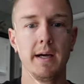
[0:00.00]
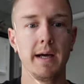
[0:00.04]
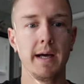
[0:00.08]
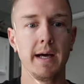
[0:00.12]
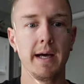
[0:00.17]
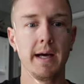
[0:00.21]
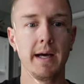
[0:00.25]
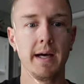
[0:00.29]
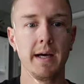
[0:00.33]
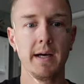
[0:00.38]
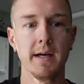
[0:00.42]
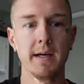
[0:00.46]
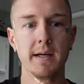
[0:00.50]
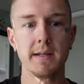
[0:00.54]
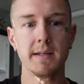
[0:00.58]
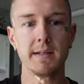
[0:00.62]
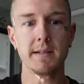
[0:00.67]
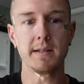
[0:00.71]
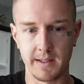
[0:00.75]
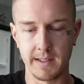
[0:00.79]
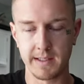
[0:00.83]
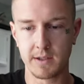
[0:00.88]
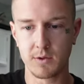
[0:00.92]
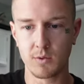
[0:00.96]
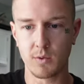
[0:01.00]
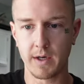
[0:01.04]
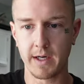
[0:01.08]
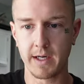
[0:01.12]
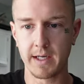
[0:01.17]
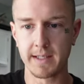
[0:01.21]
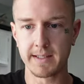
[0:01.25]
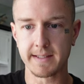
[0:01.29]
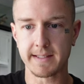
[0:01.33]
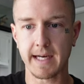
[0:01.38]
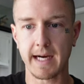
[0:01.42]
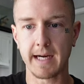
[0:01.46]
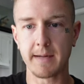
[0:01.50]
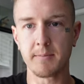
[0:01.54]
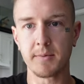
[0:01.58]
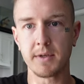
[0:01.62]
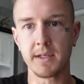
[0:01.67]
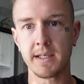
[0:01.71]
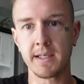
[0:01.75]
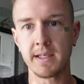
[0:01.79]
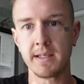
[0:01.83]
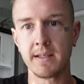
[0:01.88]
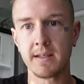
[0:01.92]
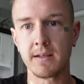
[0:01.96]
and this is where you're gonna type
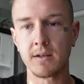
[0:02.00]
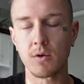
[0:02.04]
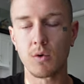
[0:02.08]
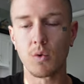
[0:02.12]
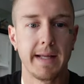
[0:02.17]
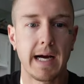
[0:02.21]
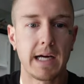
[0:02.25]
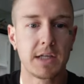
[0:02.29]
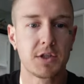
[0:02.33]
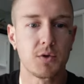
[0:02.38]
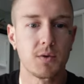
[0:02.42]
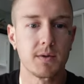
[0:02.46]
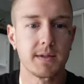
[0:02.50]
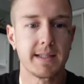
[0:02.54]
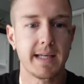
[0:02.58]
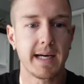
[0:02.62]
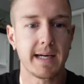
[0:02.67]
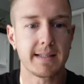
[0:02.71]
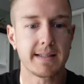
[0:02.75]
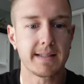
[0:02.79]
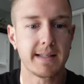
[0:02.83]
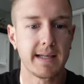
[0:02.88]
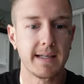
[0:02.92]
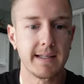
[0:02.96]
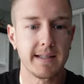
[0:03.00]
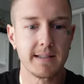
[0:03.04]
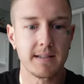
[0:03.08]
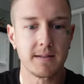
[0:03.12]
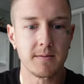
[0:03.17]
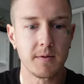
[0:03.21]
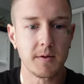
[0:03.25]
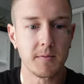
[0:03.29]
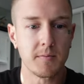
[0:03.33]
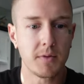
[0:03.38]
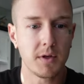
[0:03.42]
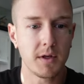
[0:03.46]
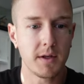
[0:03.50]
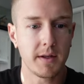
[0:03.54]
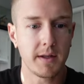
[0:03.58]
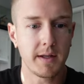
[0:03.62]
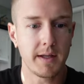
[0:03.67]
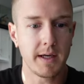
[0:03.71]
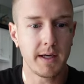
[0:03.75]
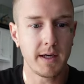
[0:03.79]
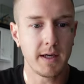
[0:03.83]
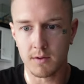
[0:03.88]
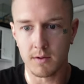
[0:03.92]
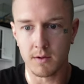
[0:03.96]
in the actual text that needs to be put there.